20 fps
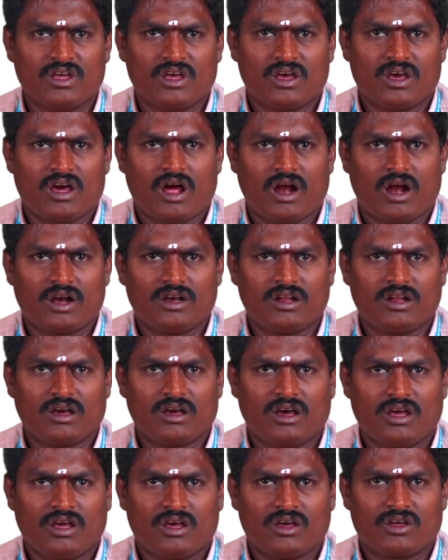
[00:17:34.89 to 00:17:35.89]
and
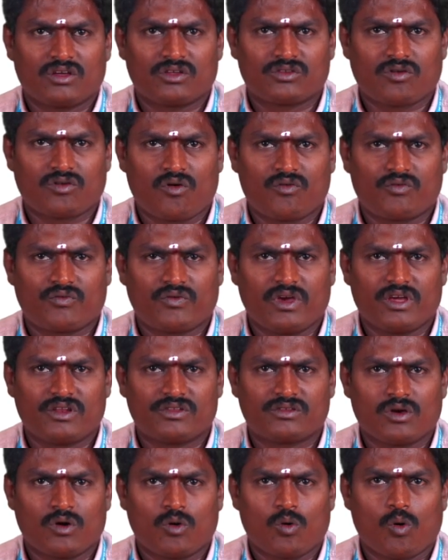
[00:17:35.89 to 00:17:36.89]
softwares
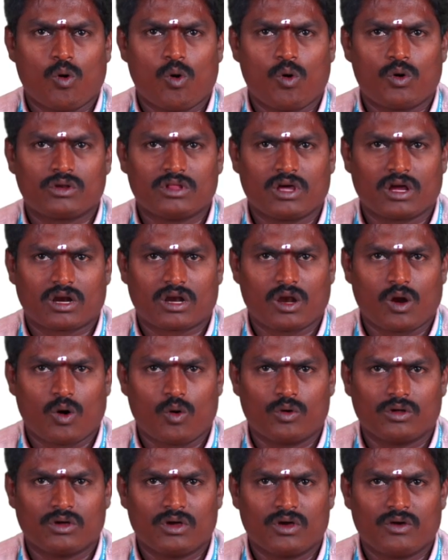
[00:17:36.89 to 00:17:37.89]
over the cloud
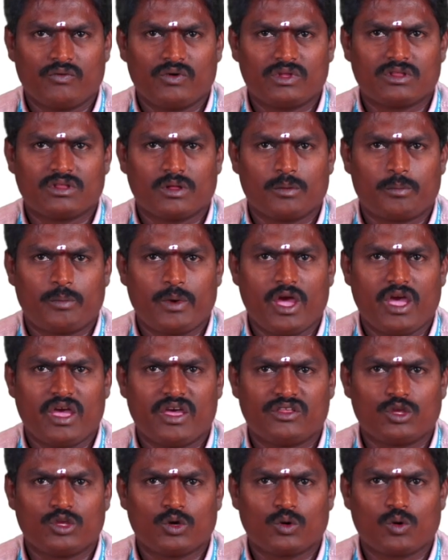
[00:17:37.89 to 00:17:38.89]
with a
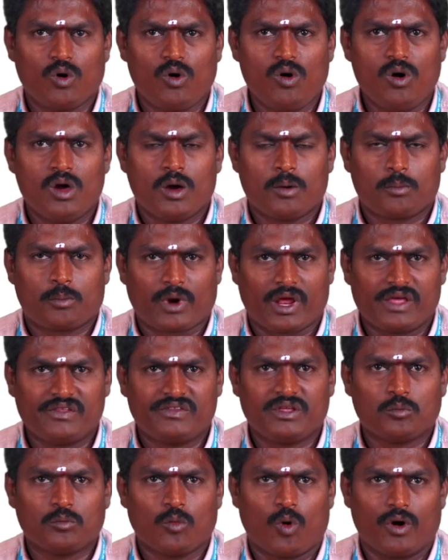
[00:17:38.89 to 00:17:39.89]
pay-as-you-go pricing
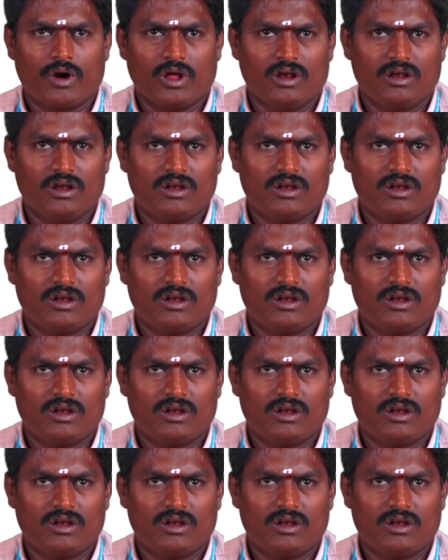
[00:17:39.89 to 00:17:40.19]
model.